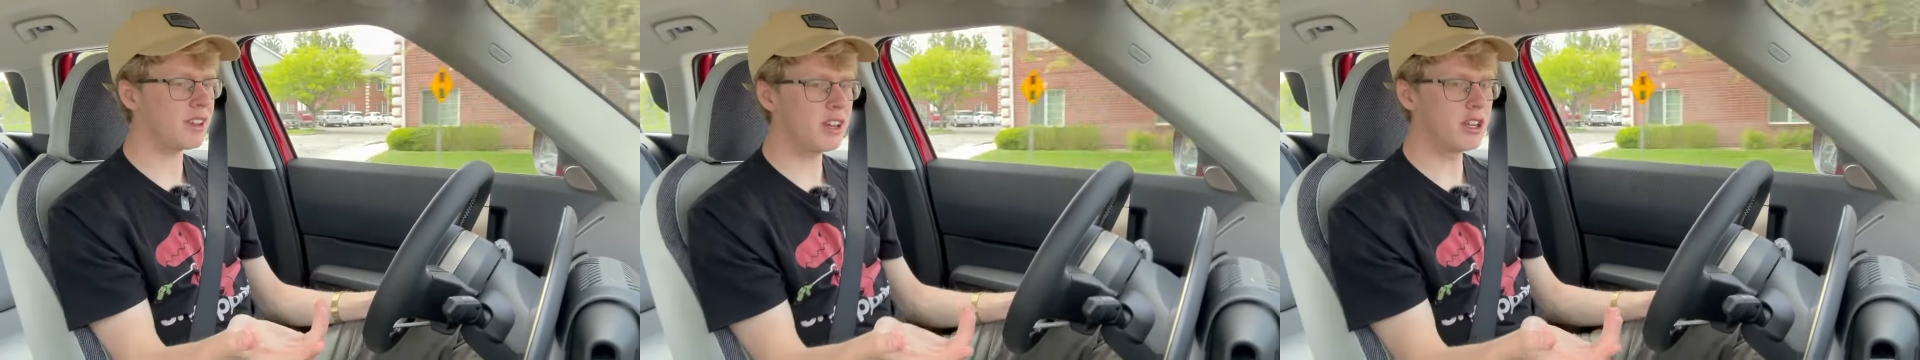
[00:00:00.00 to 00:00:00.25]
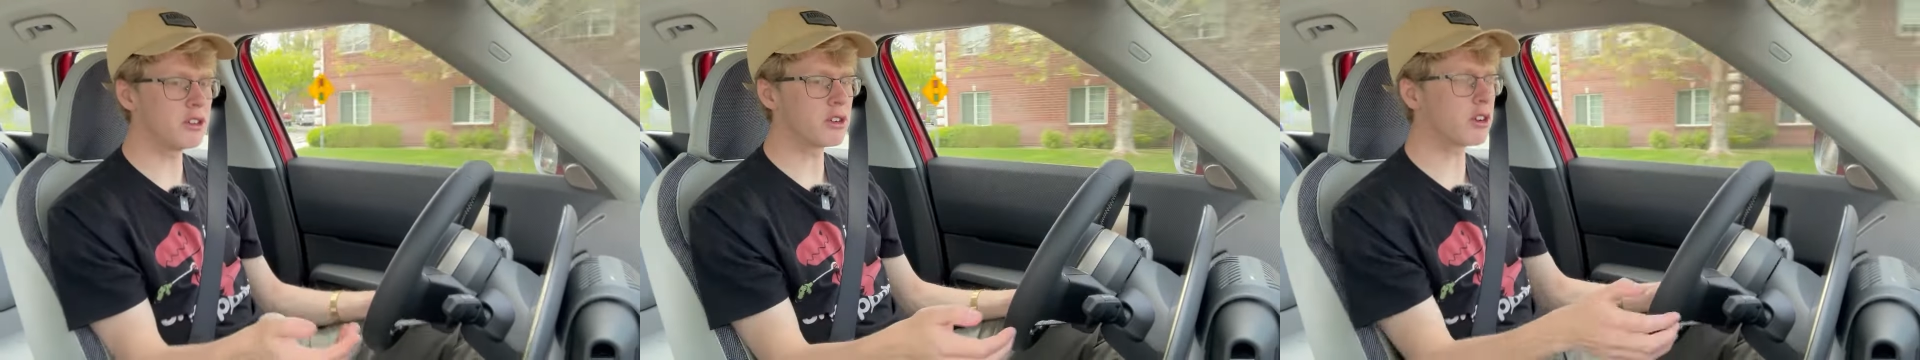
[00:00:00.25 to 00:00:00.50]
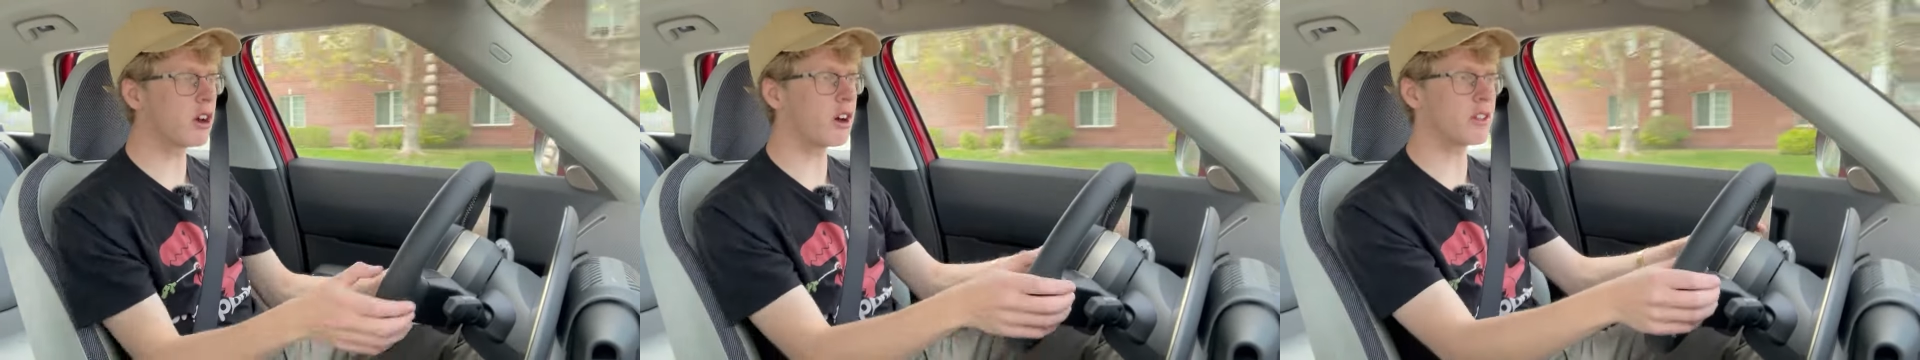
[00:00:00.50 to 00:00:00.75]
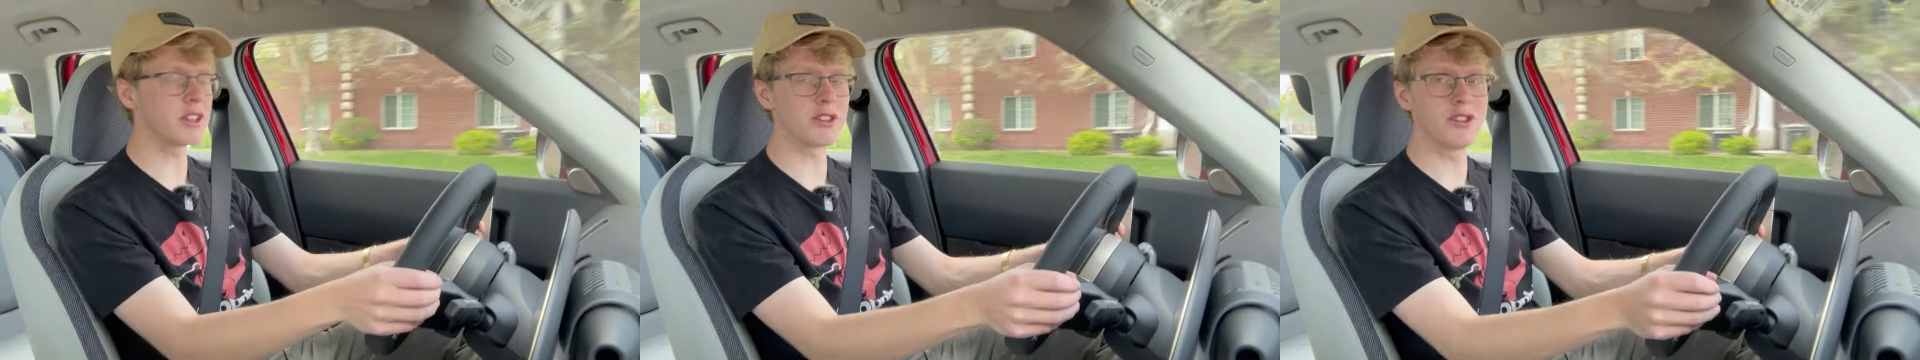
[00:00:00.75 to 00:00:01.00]
in your
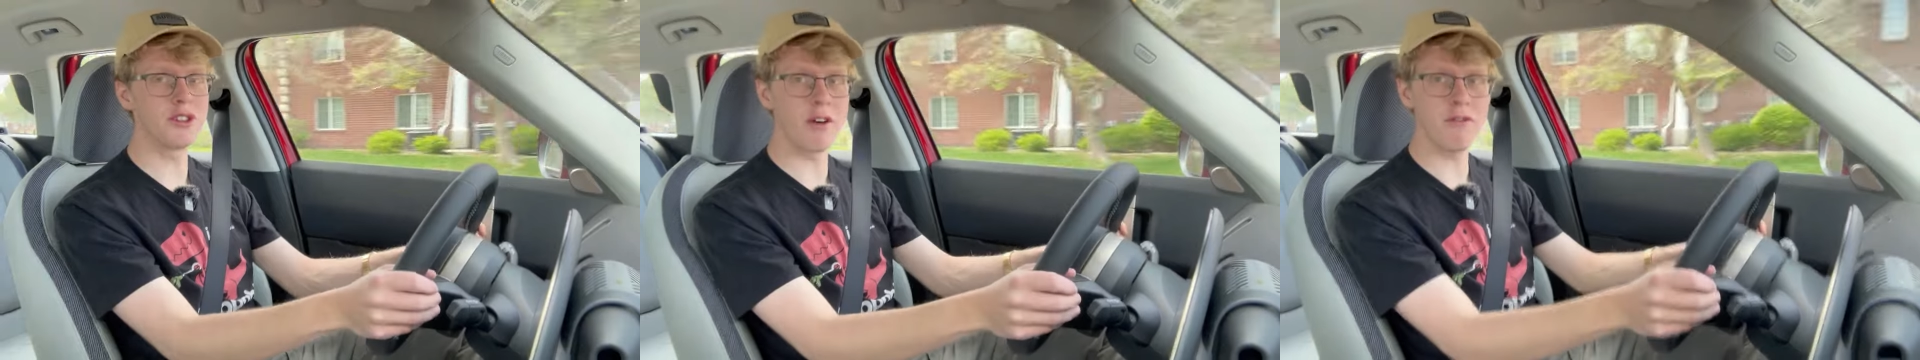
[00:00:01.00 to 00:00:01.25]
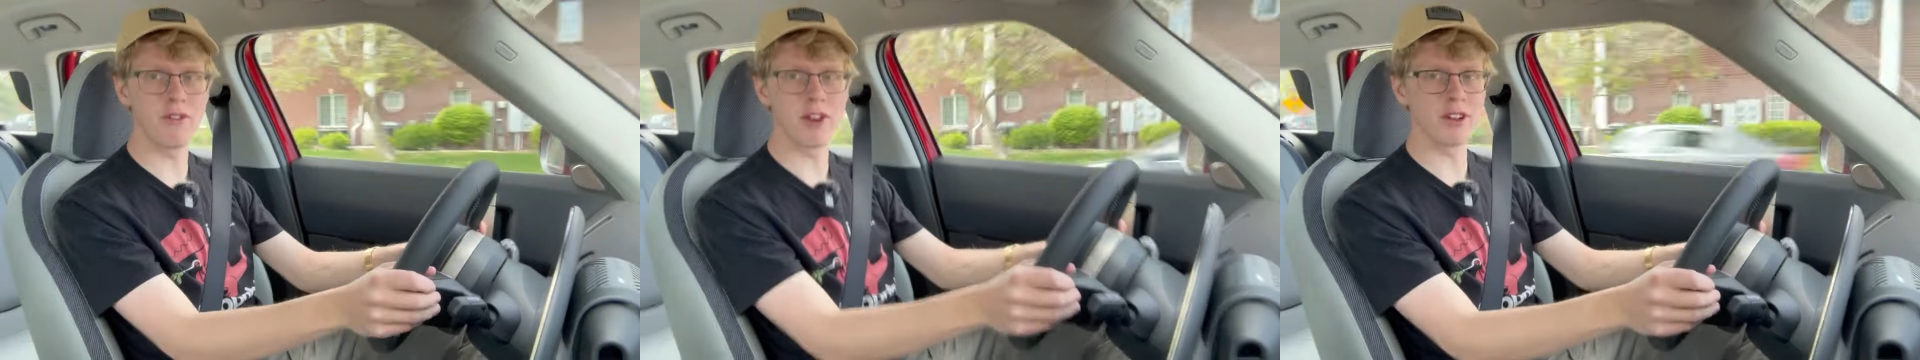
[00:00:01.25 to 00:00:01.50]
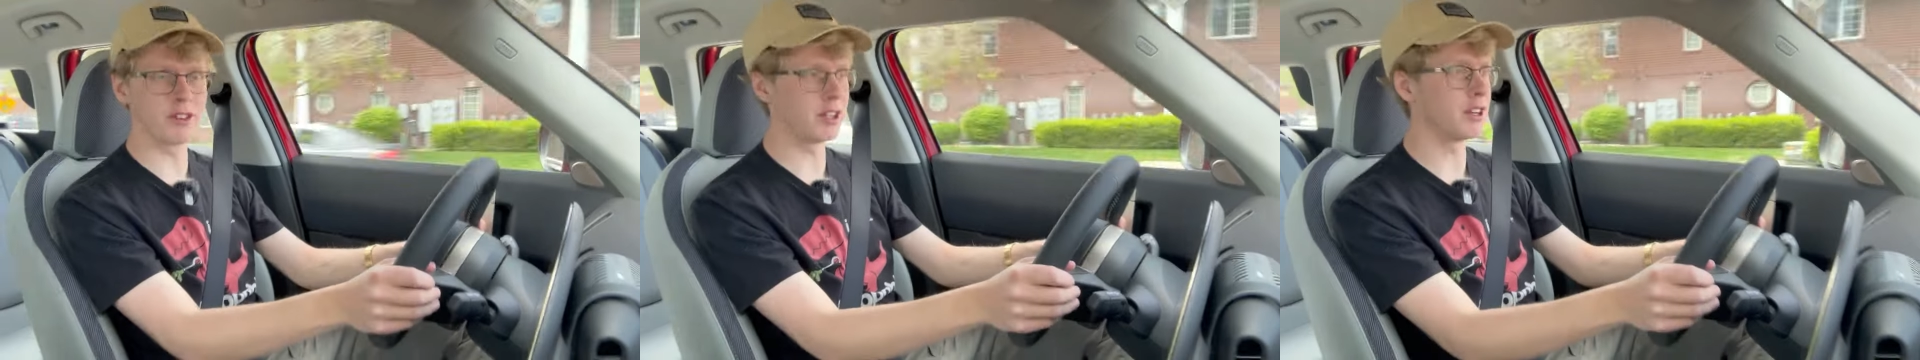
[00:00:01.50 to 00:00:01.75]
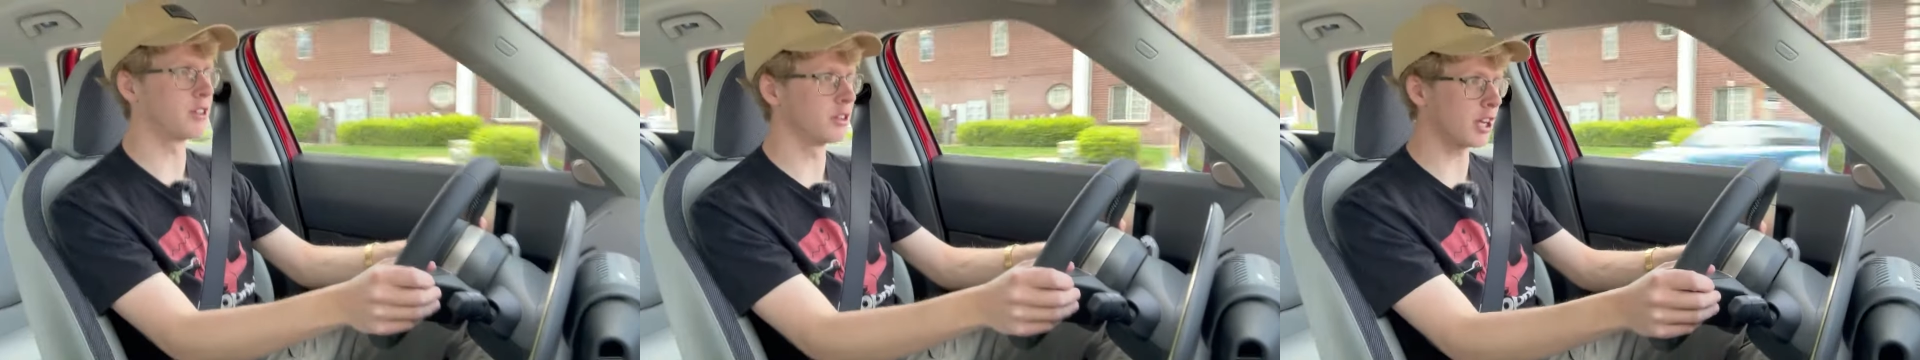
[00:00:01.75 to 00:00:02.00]
car that's
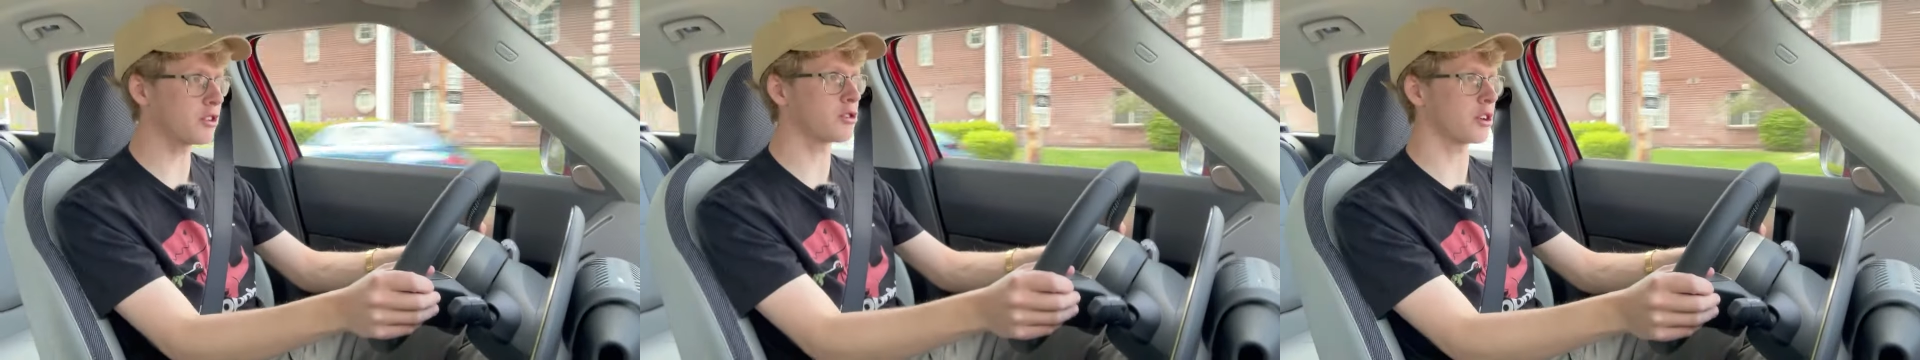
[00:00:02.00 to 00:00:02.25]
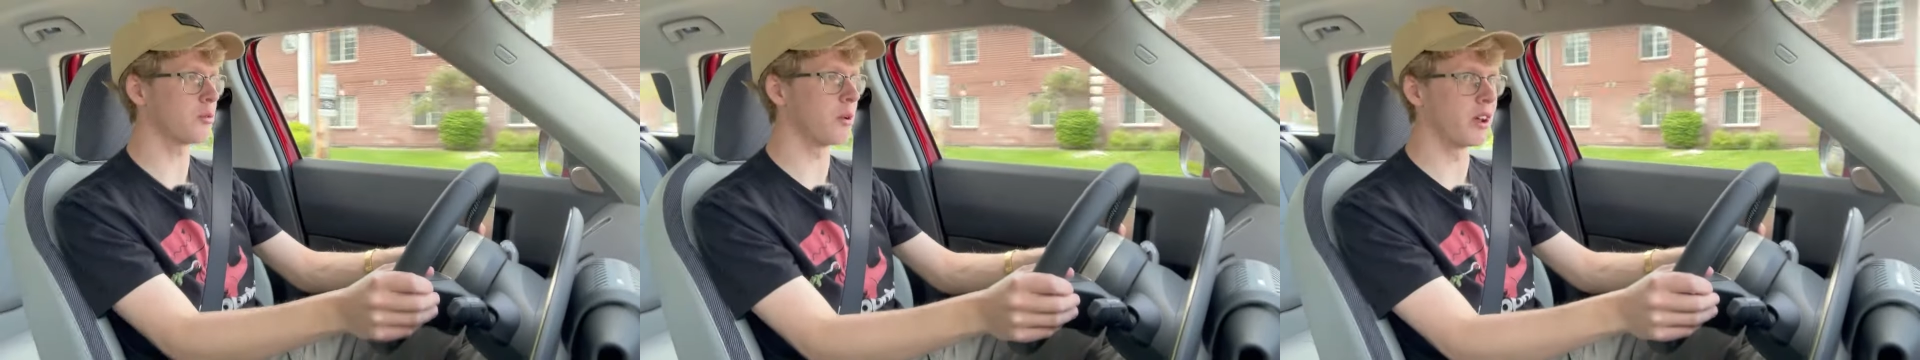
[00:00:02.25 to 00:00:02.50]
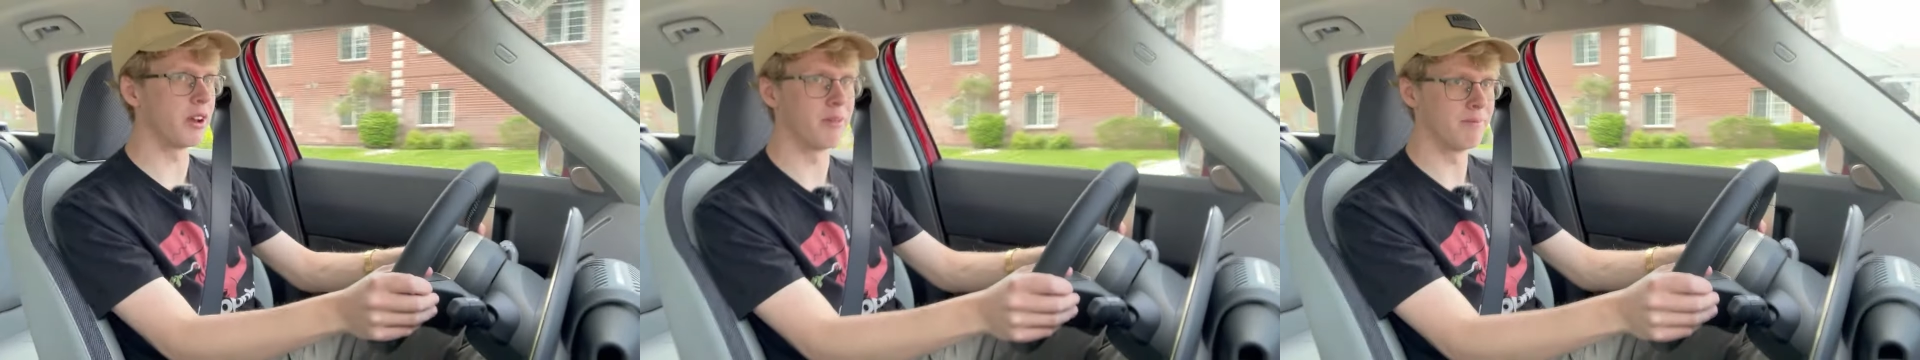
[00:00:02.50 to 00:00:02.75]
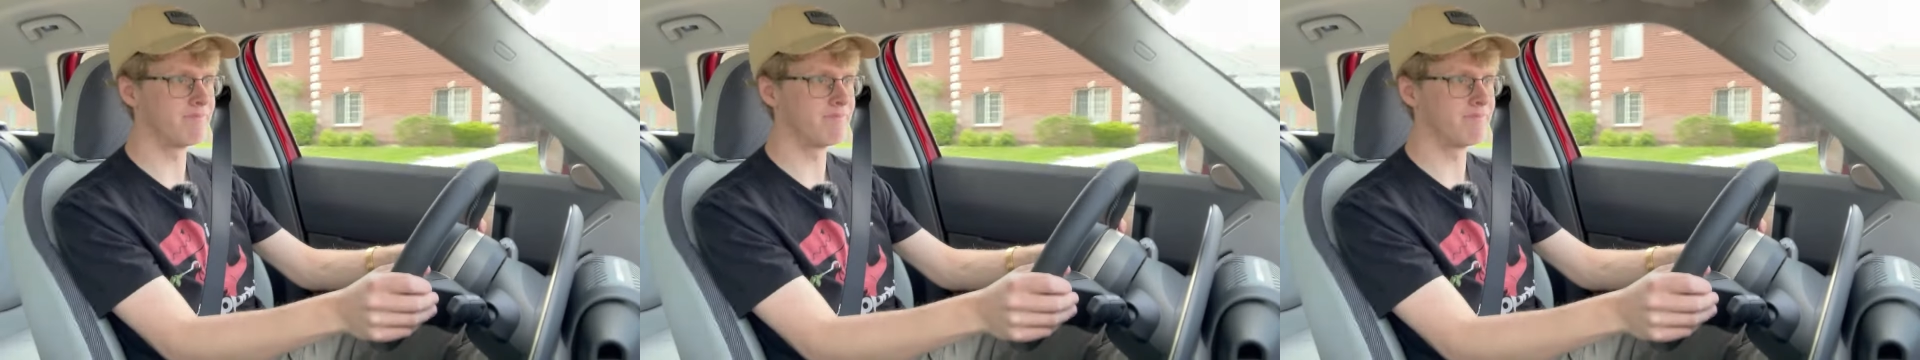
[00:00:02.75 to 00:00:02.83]
definitely an electric one?